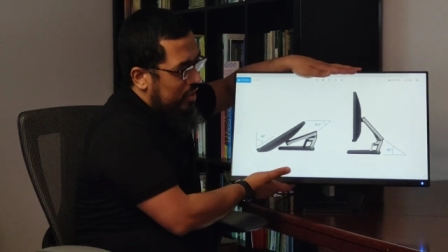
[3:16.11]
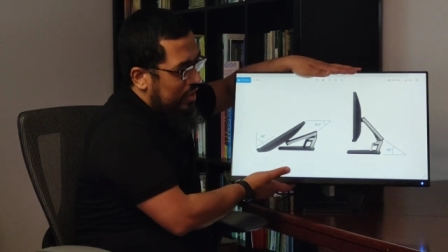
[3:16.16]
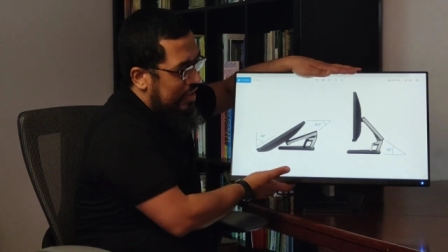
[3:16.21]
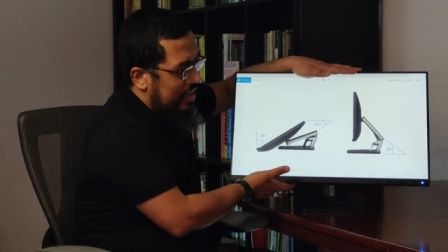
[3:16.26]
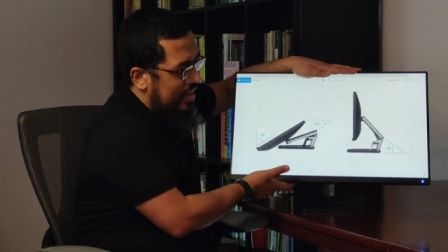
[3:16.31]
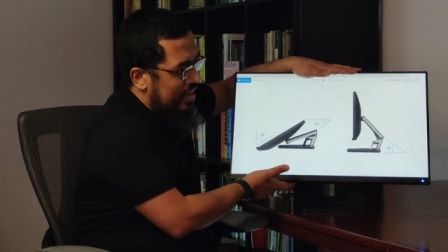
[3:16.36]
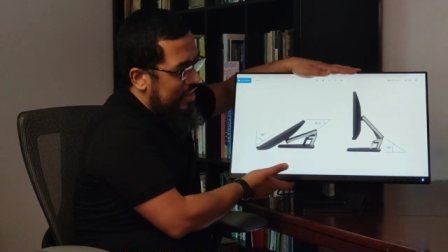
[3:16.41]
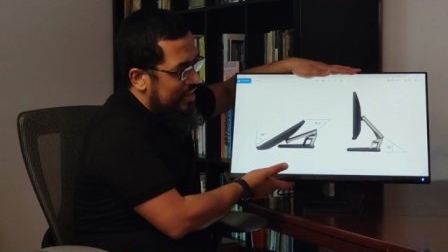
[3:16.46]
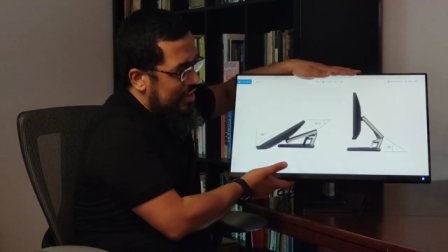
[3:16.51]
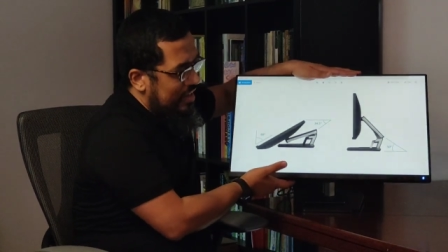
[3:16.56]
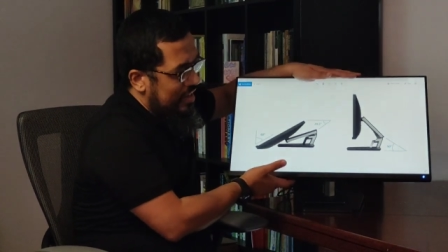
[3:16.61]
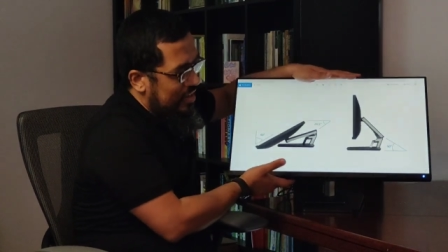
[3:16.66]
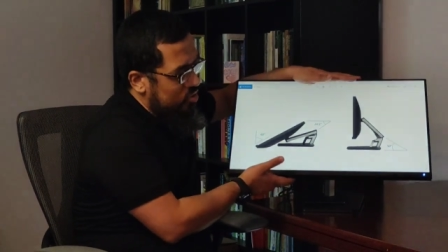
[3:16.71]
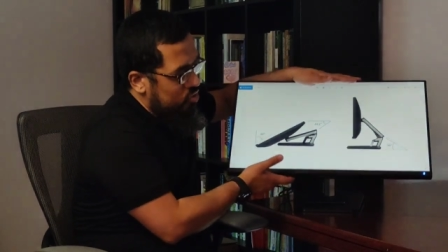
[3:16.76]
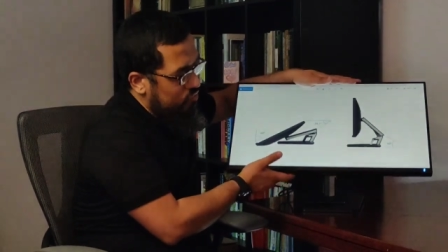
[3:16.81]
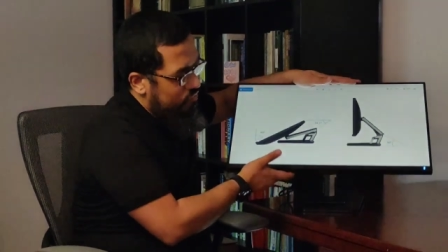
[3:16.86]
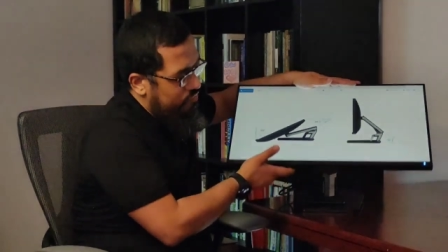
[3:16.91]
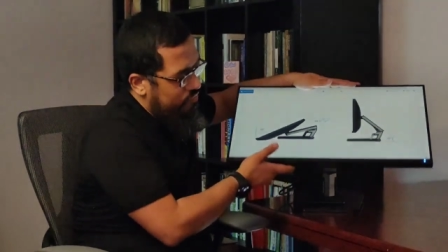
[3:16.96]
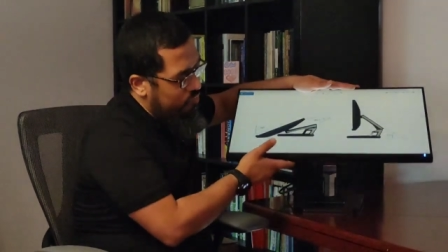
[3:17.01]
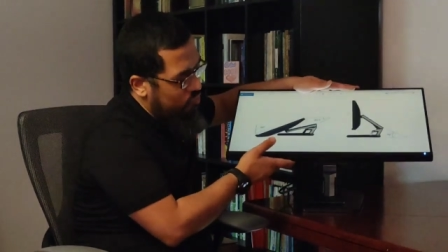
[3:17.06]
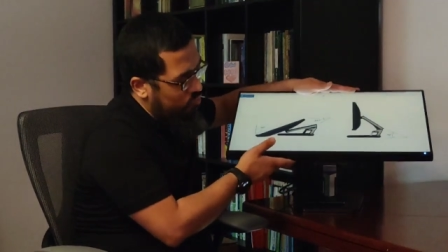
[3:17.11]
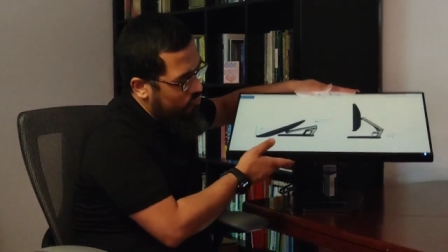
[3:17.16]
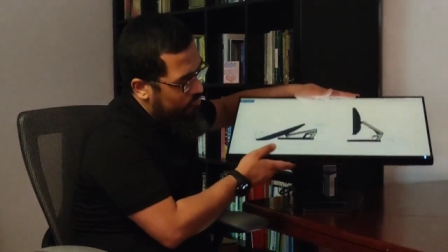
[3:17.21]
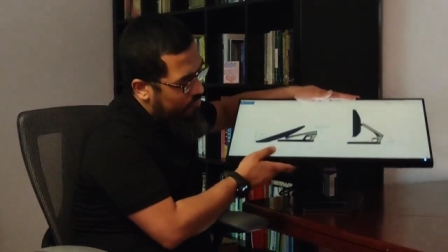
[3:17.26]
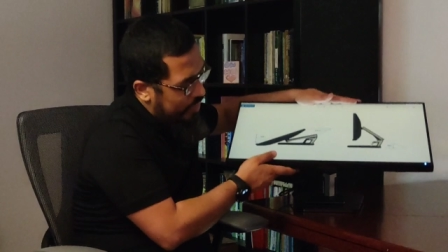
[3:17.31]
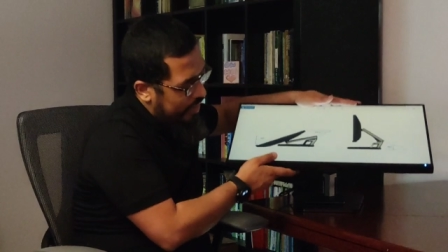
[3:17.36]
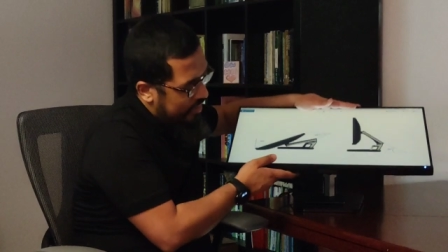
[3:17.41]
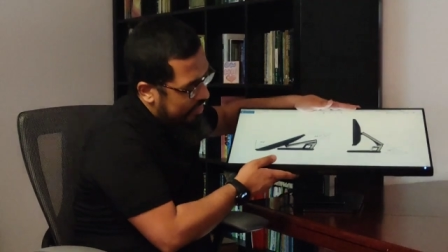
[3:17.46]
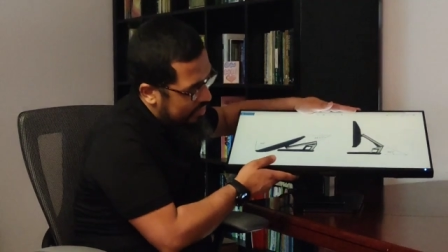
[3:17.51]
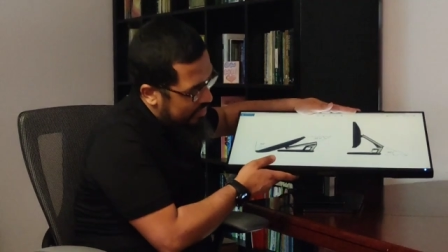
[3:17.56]
a great range of
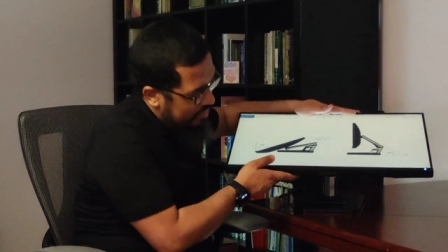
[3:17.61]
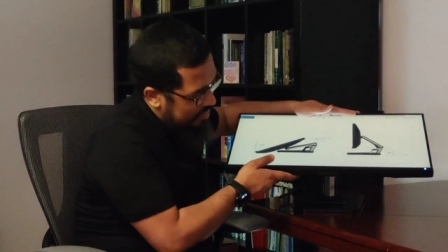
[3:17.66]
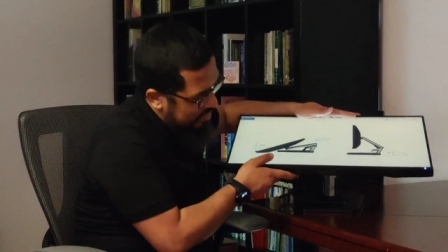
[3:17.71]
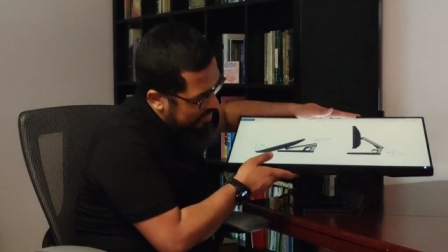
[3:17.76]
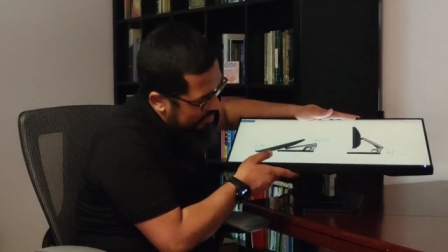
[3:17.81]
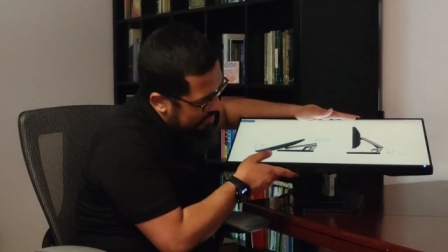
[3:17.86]
movement,